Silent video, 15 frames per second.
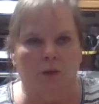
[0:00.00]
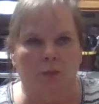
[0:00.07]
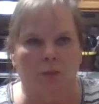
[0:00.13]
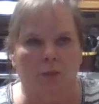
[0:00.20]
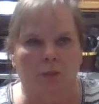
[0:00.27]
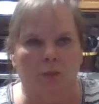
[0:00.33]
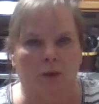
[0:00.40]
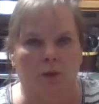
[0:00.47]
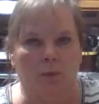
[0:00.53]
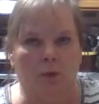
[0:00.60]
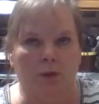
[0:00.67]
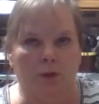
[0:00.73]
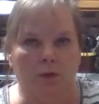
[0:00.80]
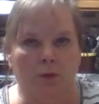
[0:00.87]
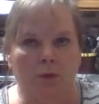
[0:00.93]
But what I'm
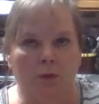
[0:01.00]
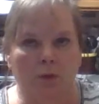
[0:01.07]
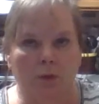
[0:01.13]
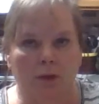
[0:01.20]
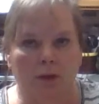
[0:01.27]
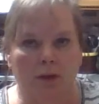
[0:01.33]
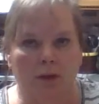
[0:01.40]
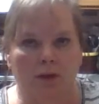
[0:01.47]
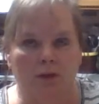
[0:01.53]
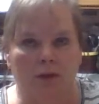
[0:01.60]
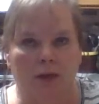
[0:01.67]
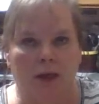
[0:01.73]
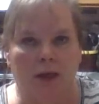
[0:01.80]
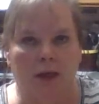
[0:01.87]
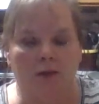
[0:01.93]
going to do is
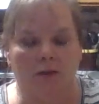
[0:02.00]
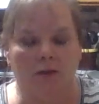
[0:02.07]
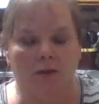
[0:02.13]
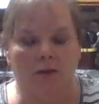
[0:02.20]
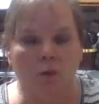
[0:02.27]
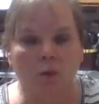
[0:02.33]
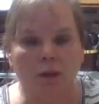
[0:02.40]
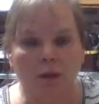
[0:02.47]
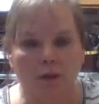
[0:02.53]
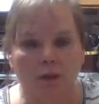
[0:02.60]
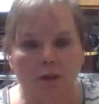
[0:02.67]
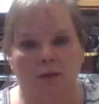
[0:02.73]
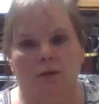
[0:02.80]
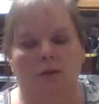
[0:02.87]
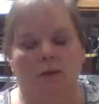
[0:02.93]
at 20
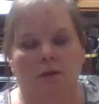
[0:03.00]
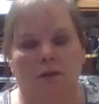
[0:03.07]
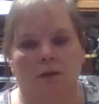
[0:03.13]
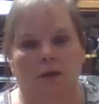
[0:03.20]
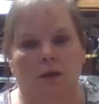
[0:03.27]
minutes,